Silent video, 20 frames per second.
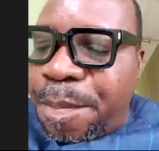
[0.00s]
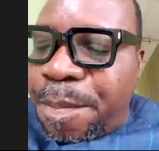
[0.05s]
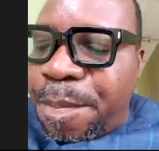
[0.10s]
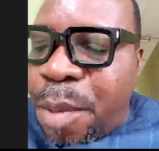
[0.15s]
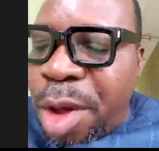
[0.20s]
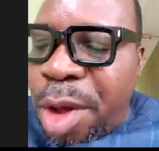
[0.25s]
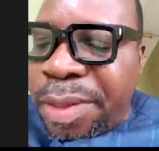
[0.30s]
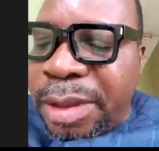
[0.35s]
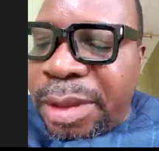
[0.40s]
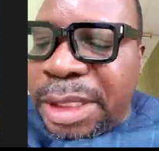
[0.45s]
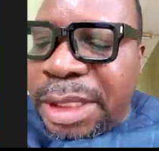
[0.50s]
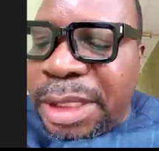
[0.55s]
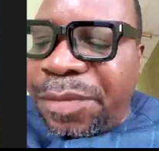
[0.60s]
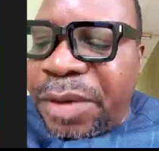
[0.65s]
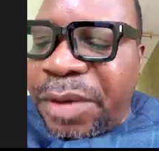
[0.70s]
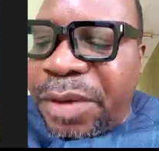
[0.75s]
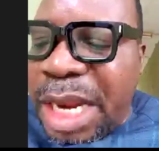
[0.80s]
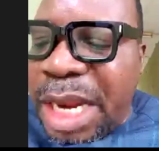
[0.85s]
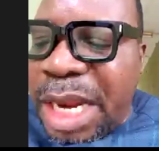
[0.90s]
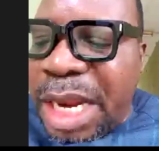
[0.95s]
Positive
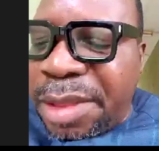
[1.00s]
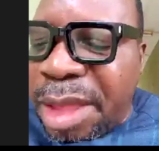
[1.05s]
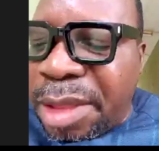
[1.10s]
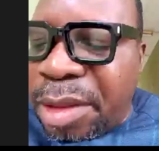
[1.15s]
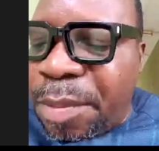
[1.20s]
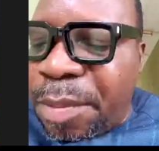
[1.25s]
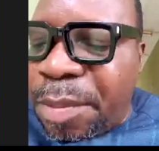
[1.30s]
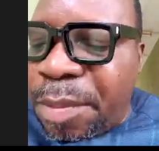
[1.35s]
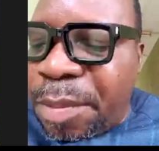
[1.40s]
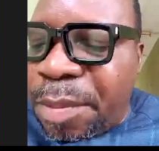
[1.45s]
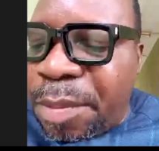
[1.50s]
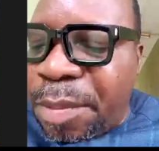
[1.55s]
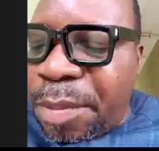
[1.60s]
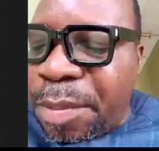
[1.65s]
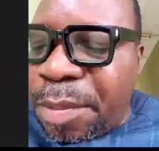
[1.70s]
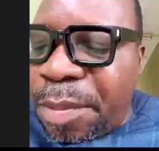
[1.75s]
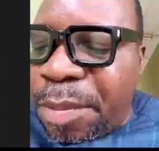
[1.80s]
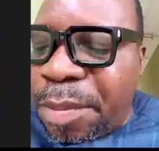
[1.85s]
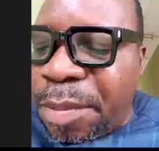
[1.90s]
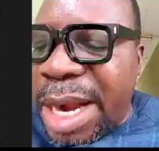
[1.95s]
relationship based on
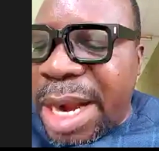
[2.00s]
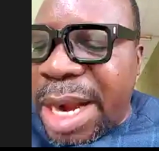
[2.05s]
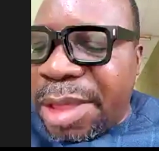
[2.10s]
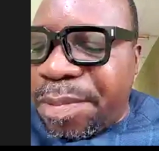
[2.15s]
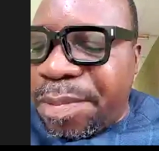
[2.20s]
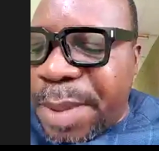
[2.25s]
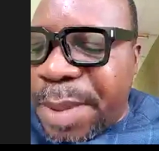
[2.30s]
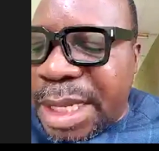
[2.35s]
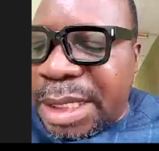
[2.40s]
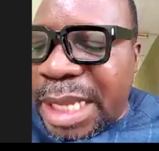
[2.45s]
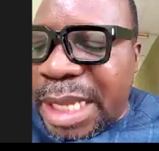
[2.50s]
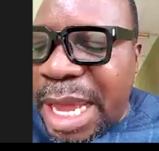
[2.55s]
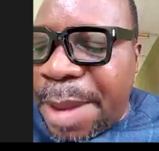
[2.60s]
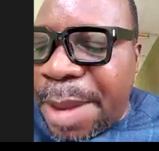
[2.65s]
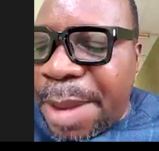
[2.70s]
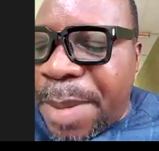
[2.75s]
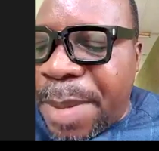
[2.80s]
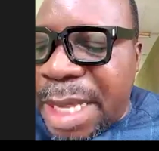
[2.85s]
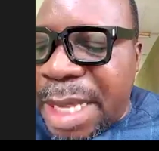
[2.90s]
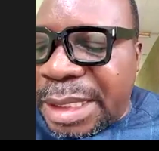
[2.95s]
mutual respect,
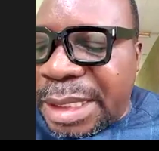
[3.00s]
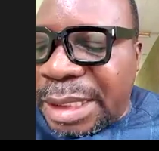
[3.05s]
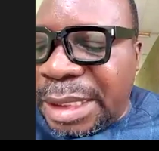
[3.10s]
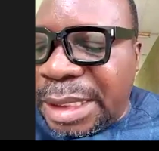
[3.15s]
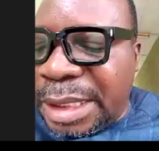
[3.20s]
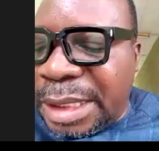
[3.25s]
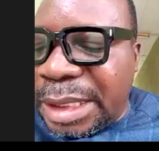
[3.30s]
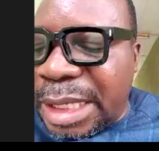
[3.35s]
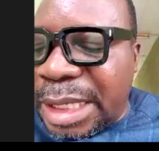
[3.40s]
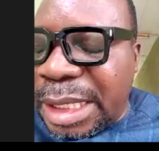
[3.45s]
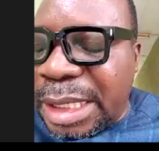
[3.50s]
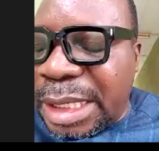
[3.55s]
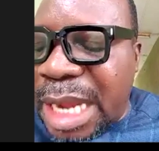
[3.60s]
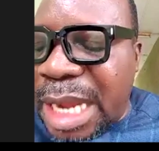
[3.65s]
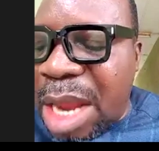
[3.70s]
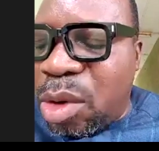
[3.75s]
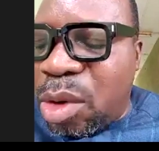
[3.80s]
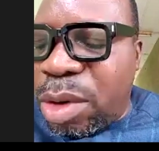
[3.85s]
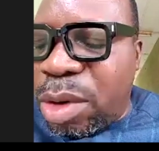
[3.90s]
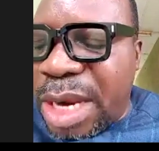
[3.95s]
empathy,
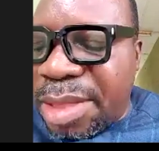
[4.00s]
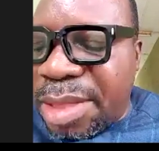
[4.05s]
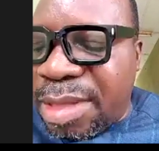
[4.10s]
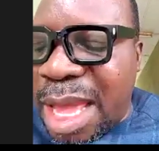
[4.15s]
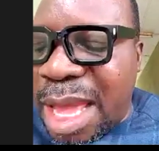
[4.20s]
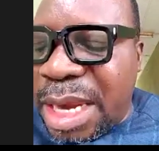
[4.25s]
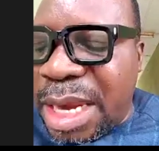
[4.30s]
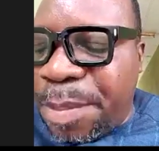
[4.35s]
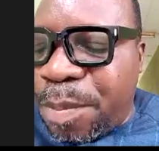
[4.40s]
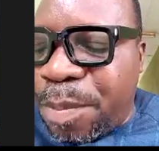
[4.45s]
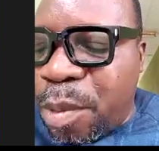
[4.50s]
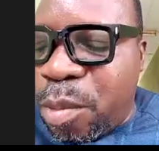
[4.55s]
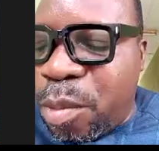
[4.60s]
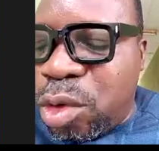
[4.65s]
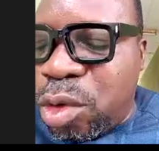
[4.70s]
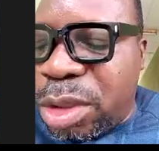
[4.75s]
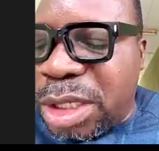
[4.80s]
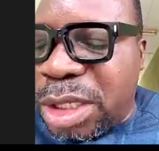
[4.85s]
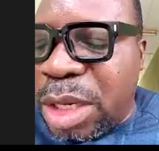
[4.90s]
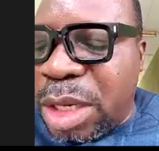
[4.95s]
and understanding
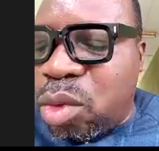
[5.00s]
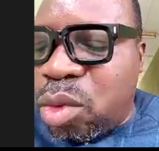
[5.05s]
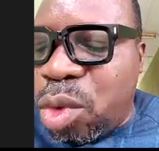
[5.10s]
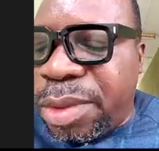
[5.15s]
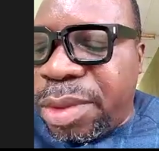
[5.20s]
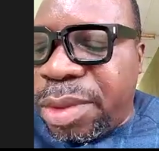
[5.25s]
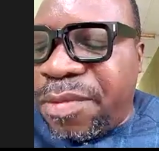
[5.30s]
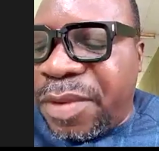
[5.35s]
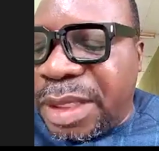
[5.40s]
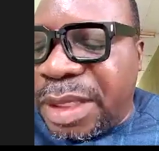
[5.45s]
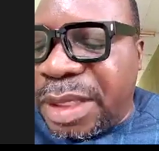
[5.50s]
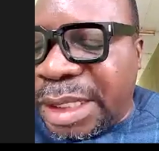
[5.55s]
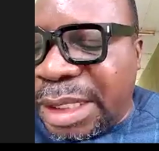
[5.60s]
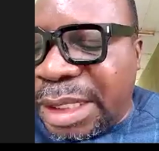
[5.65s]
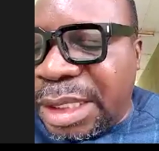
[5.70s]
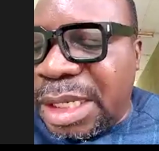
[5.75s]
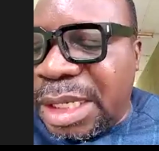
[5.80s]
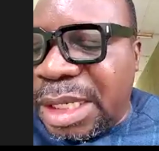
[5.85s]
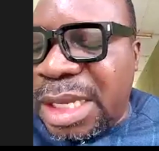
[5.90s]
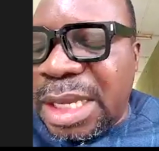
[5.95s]
promotes
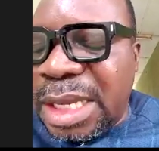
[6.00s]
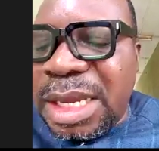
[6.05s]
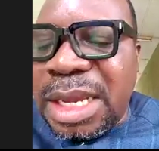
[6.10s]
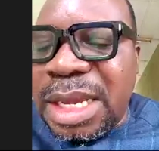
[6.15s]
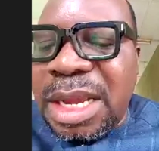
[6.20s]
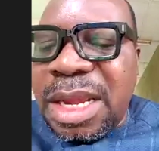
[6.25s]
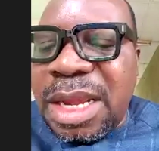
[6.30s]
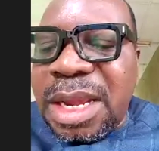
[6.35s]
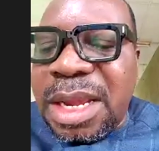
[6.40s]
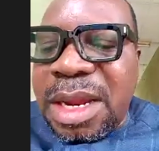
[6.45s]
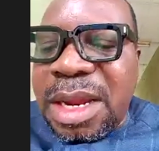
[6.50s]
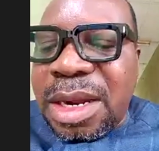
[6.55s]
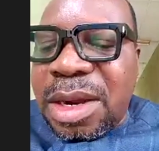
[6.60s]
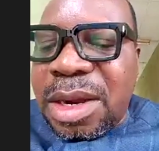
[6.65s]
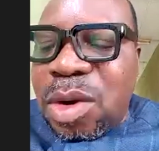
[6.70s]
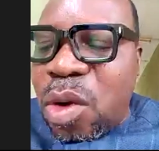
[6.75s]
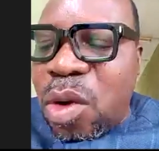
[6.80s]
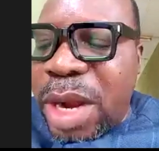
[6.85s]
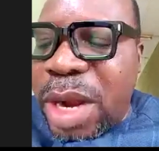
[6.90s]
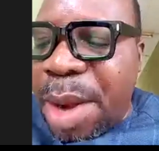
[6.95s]
inclusivity,
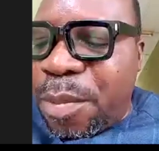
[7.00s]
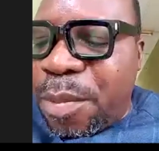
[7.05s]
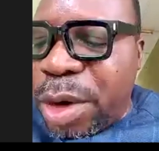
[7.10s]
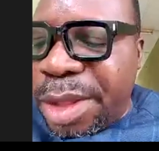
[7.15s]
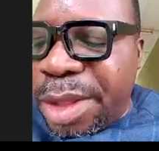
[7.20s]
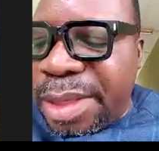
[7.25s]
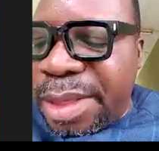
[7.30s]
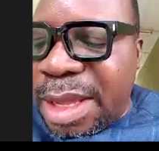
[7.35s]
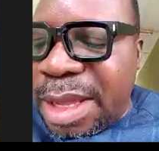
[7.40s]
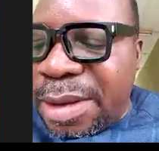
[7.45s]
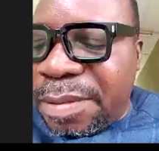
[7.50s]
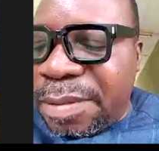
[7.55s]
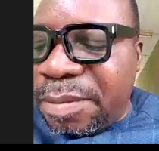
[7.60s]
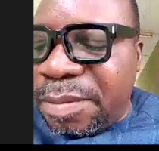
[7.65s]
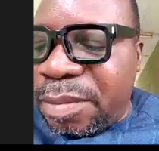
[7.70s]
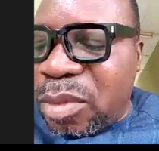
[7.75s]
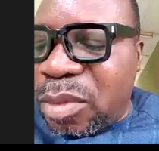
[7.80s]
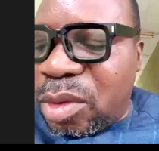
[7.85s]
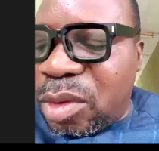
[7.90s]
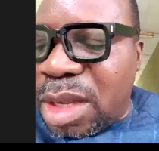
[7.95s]
collaboration,
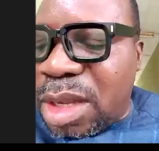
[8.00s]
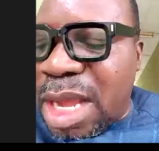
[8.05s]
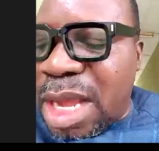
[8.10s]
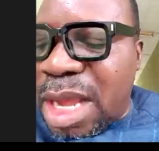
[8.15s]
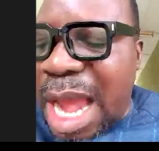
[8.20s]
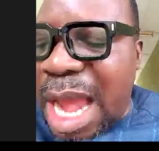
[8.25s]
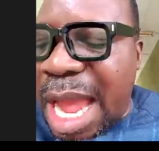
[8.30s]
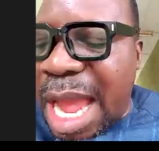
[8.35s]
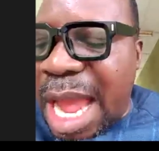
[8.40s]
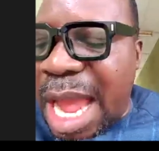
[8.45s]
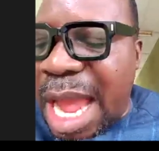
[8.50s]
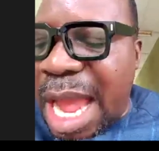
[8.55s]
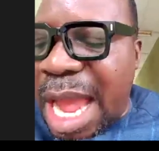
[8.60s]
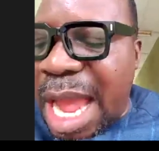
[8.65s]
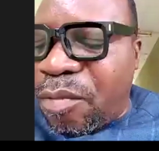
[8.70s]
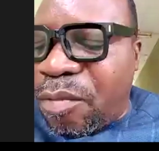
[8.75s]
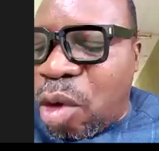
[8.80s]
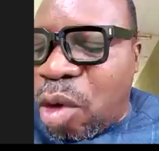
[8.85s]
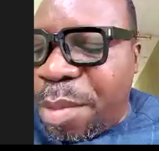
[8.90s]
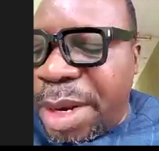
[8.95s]
and a sense
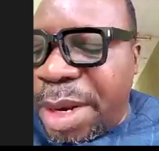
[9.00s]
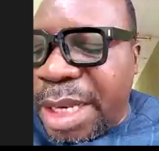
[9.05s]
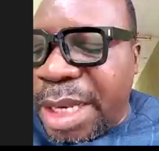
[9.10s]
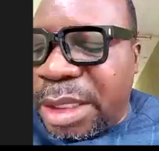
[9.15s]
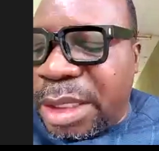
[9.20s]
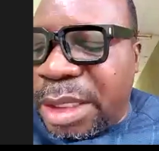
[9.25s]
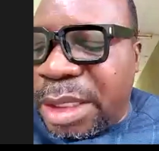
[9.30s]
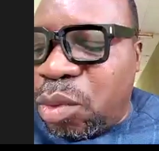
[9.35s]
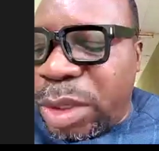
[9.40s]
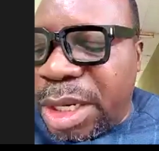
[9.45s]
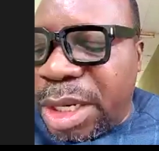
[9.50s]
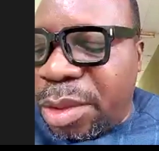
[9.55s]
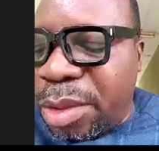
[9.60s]
of community within